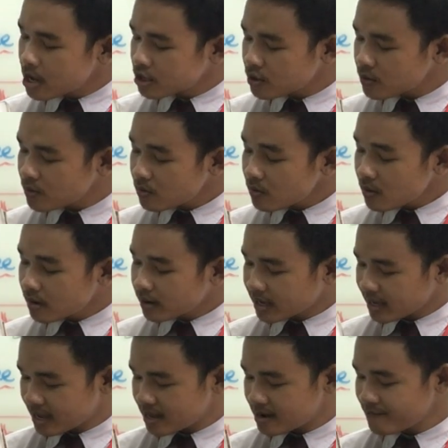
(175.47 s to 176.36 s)
You
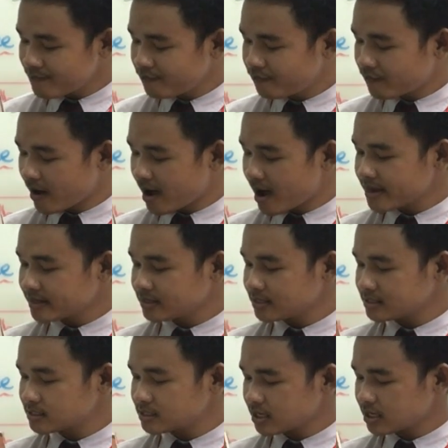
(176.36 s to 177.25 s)
can find
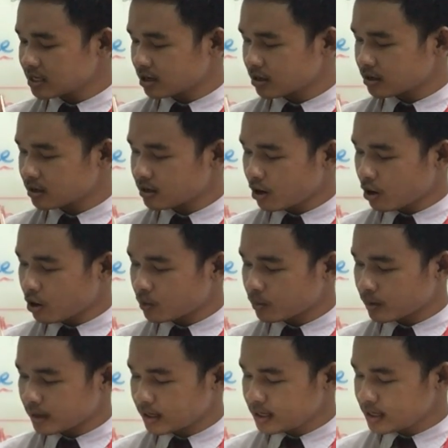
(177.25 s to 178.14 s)
the sticker
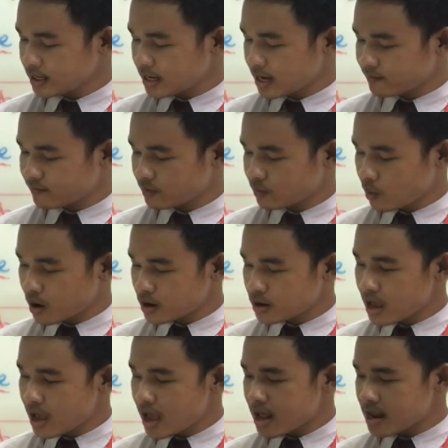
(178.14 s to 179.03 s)
over here, everyone.